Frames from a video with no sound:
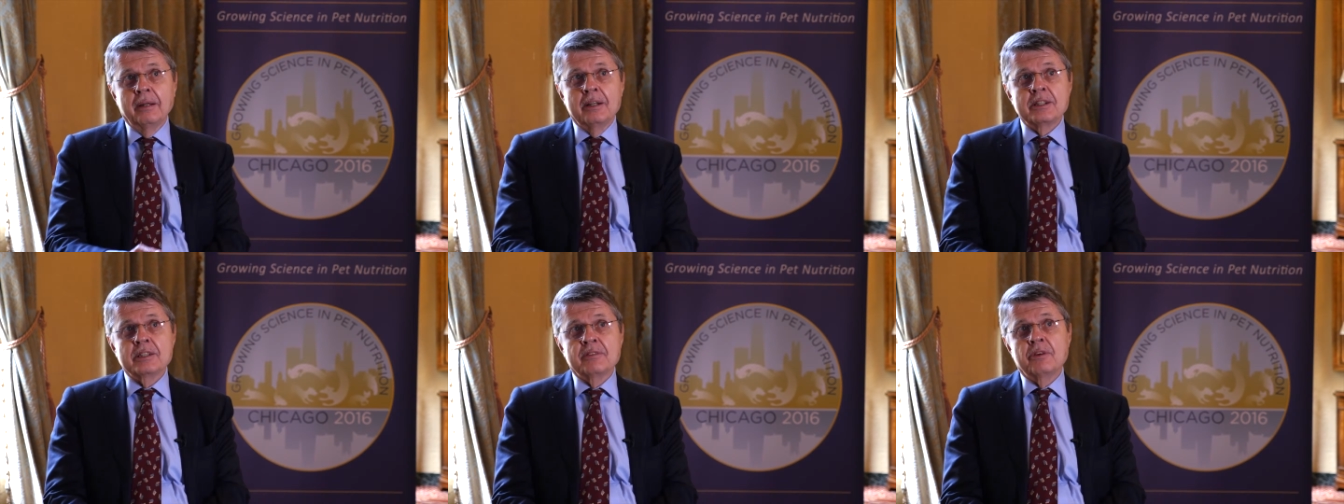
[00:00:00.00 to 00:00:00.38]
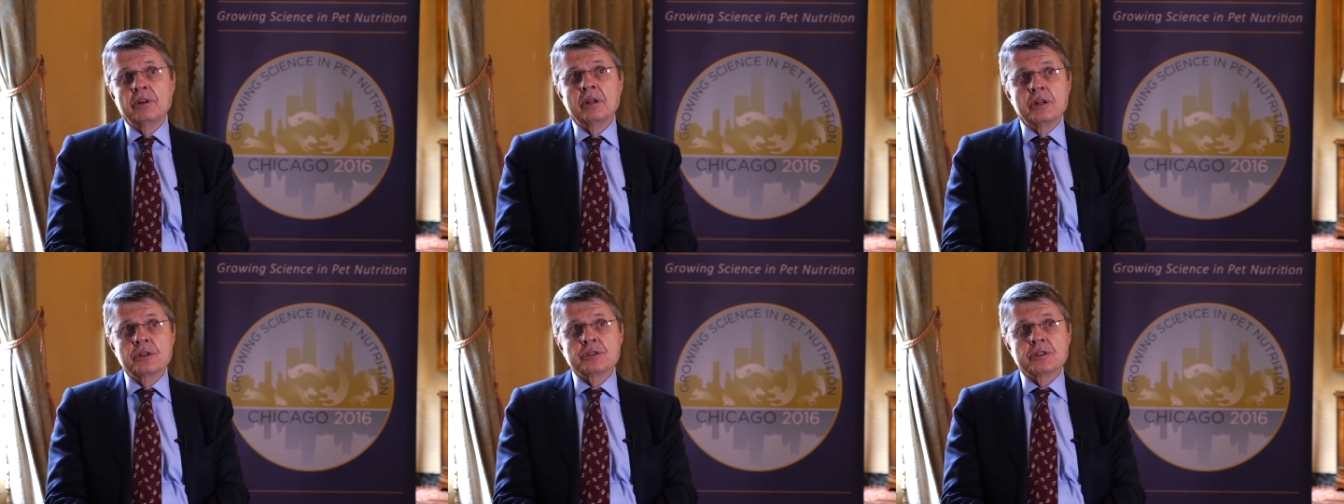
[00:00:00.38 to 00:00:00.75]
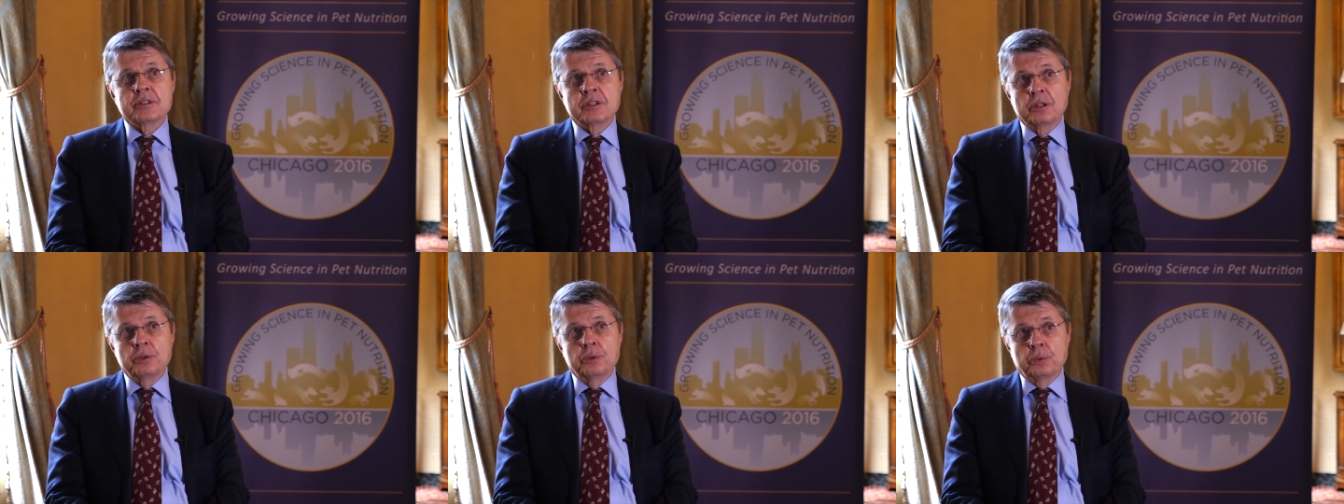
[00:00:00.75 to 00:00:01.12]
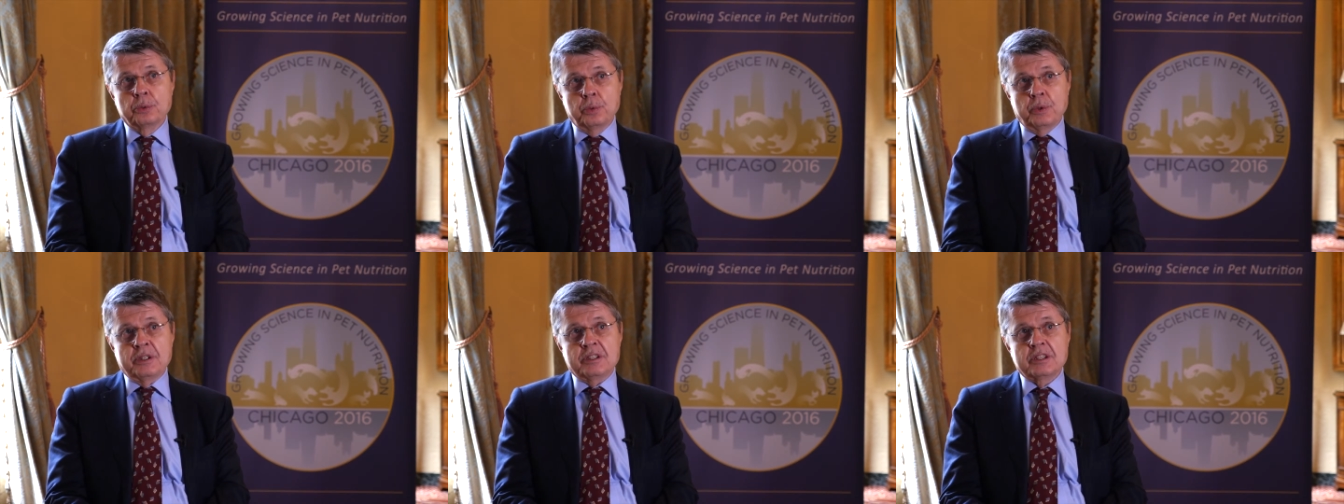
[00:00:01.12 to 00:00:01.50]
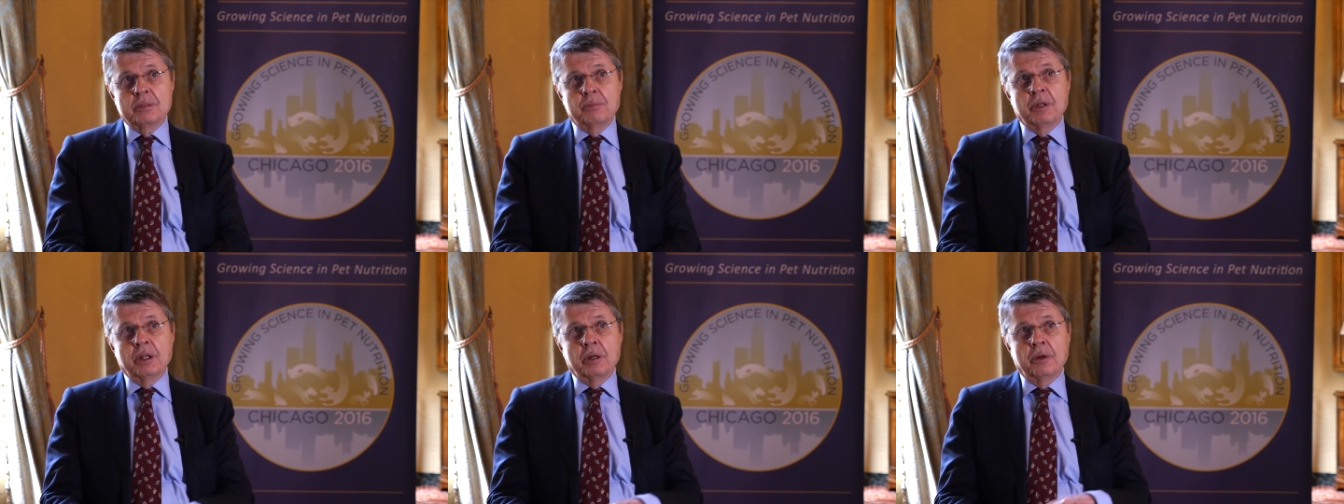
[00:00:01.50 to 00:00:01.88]
It's a very interesting new
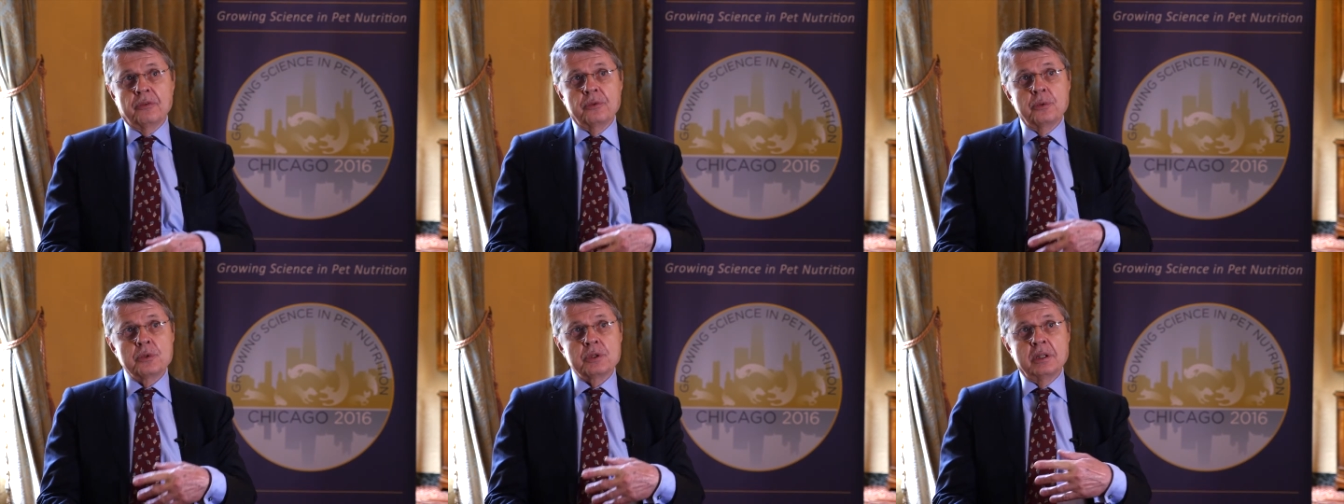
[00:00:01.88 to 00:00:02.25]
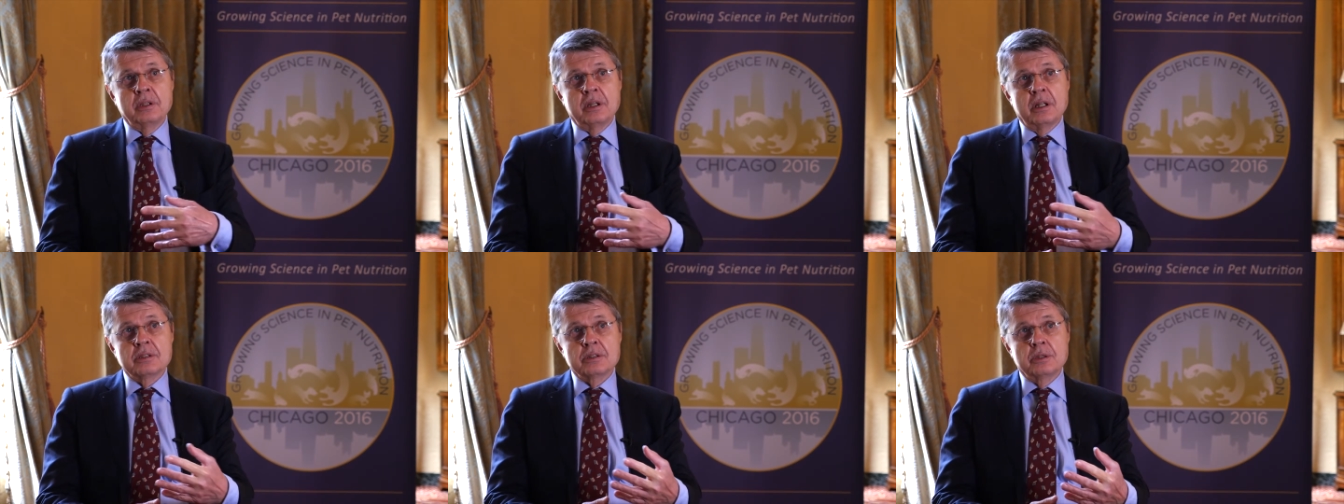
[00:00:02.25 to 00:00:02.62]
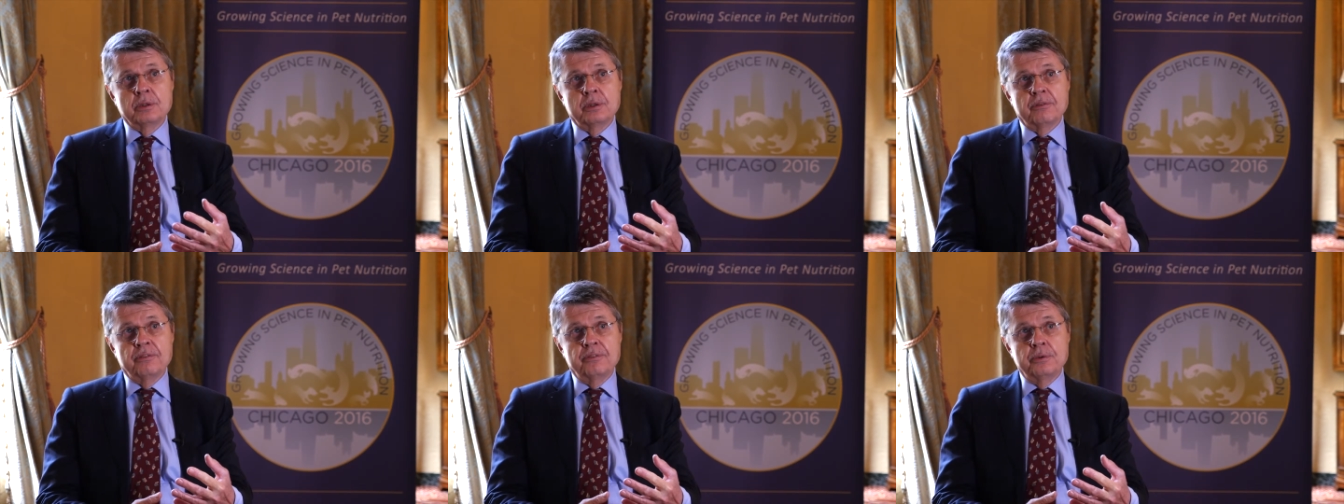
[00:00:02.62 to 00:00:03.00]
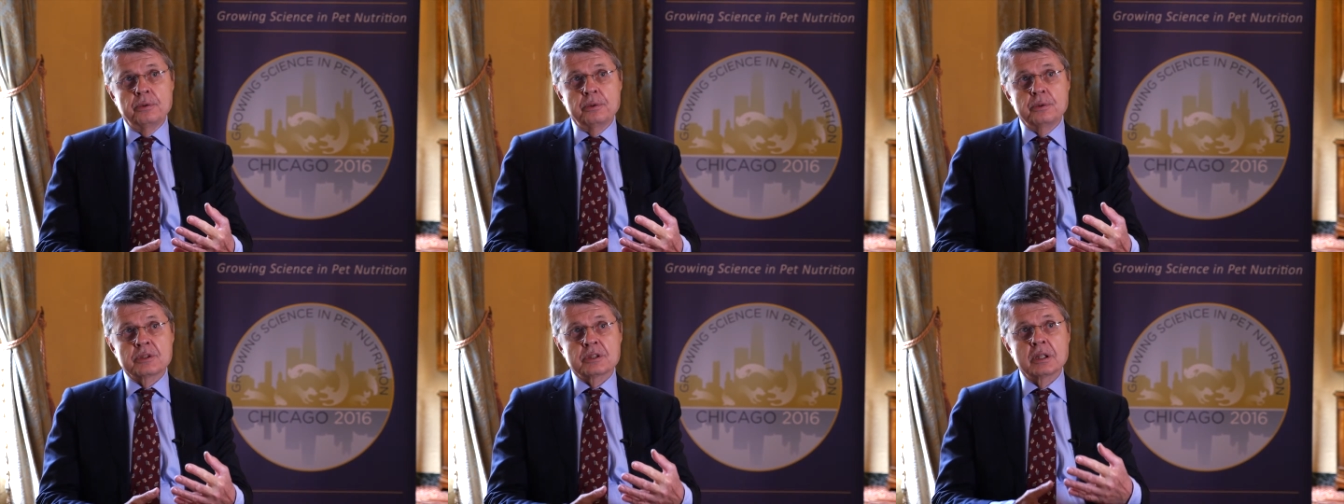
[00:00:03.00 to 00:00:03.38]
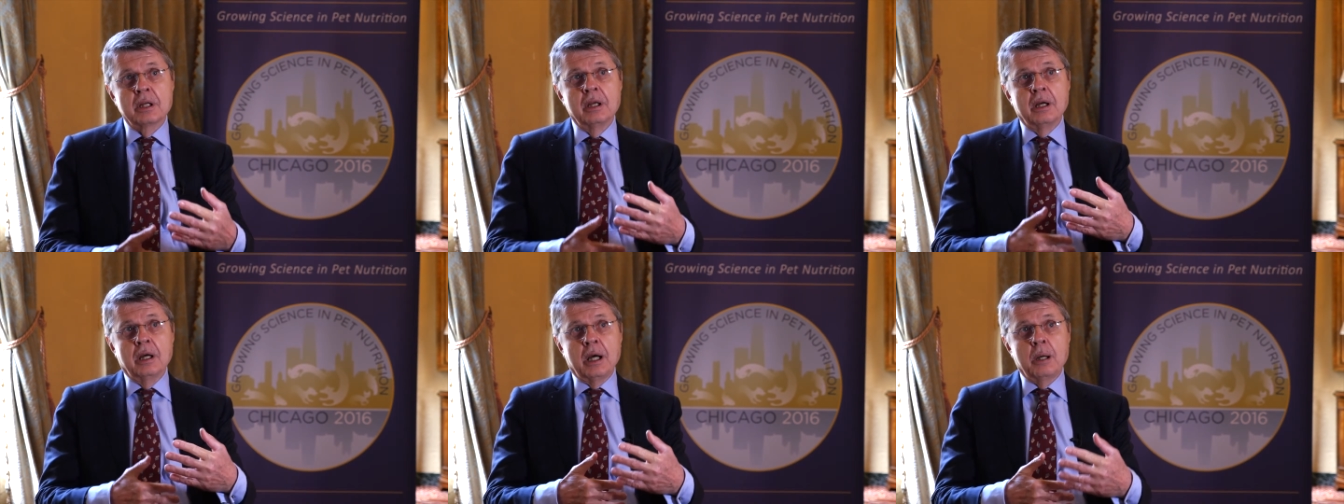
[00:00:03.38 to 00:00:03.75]
twist because nutrient density of foods
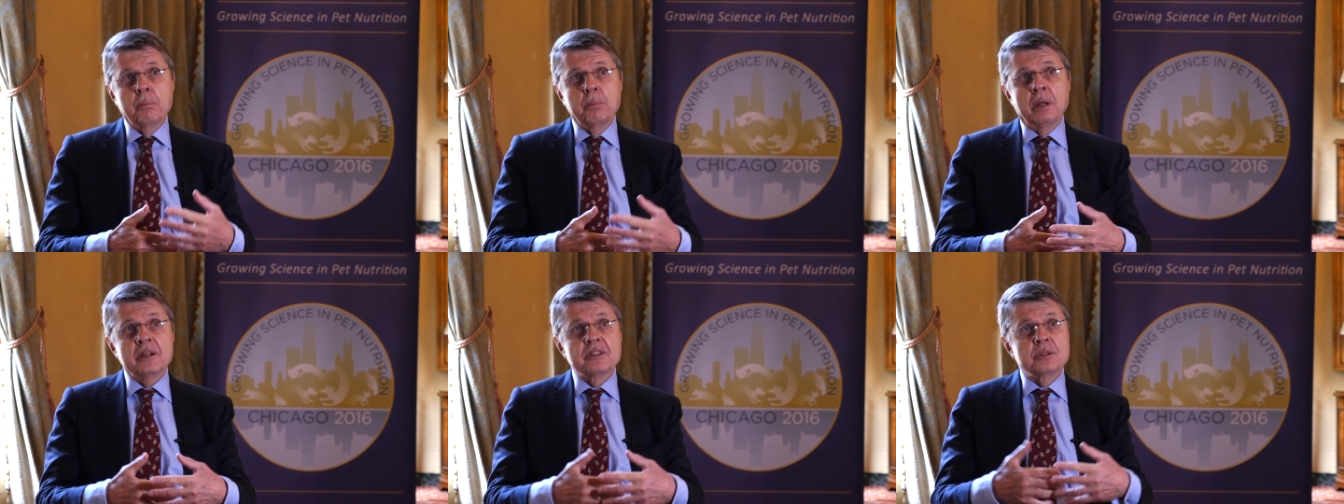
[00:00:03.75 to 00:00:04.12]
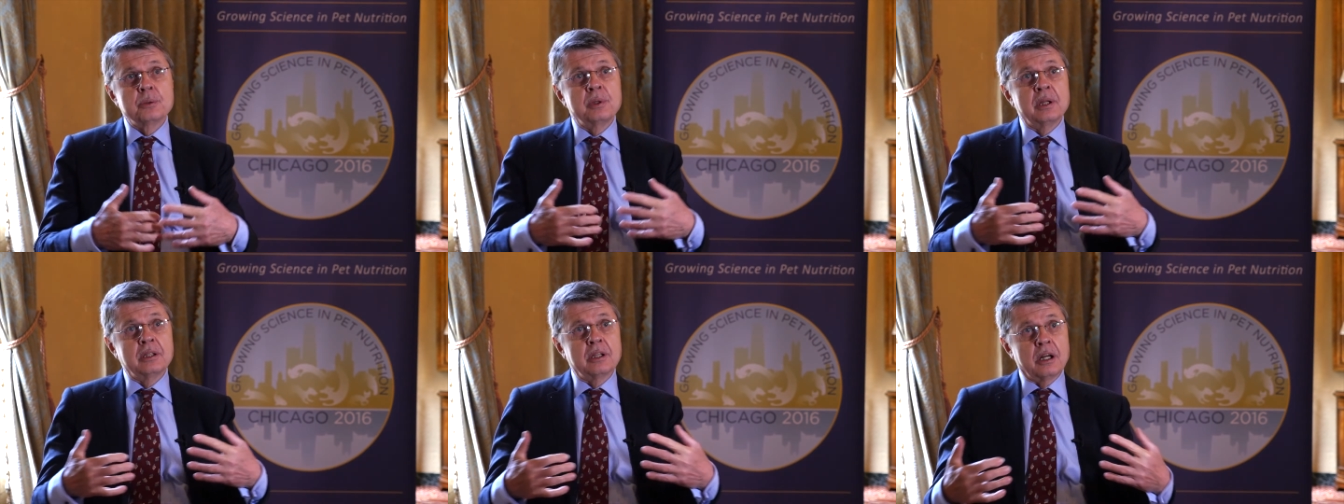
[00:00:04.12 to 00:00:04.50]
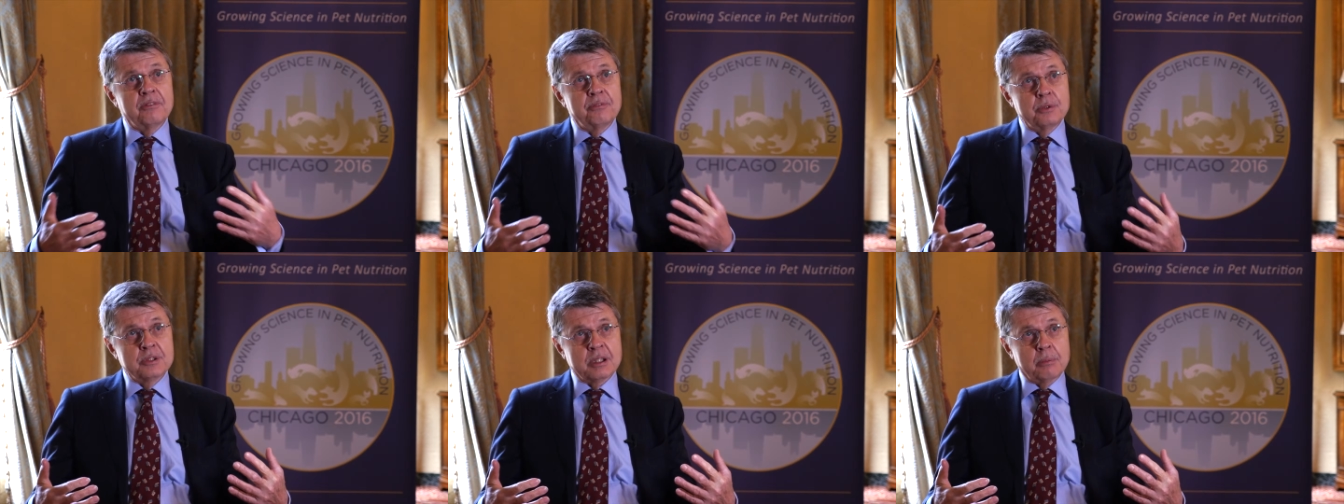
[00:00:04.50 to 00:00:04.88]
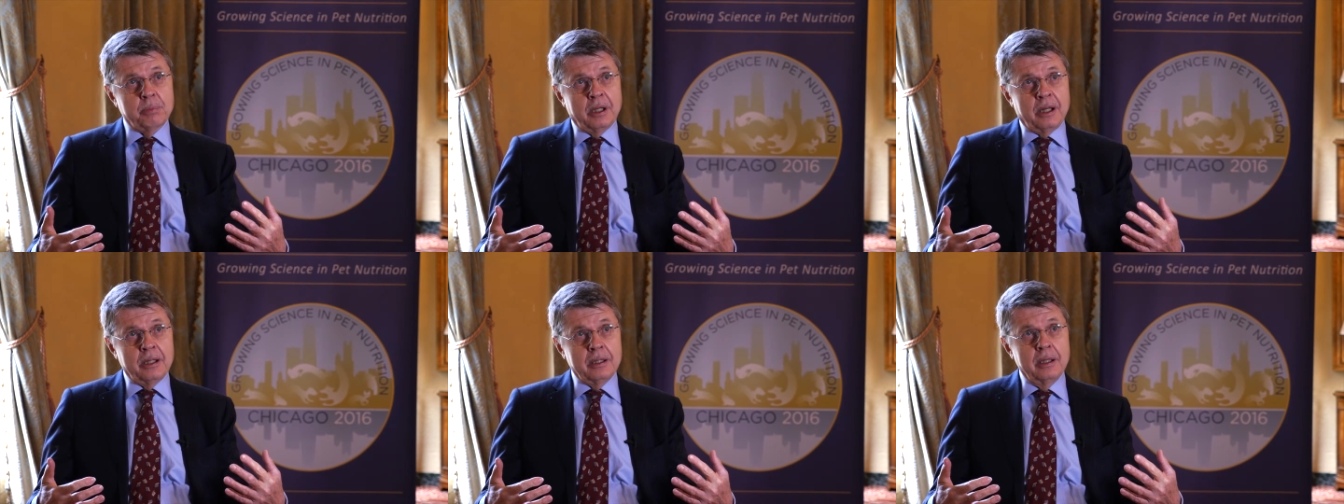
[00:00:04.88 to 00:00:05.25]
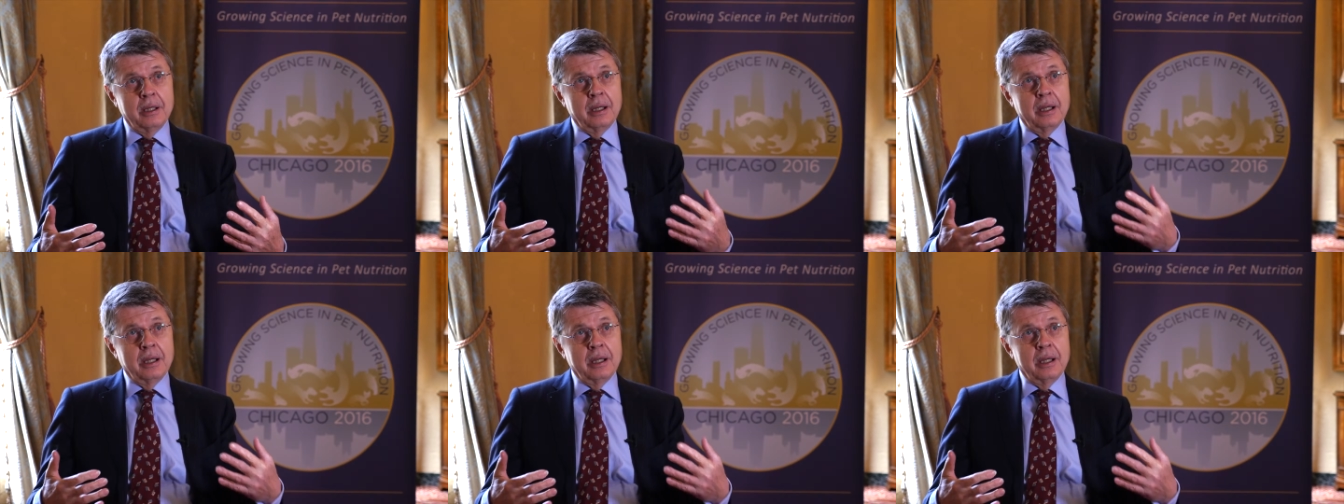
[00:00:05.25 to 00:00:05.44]
applies to the entire food supply.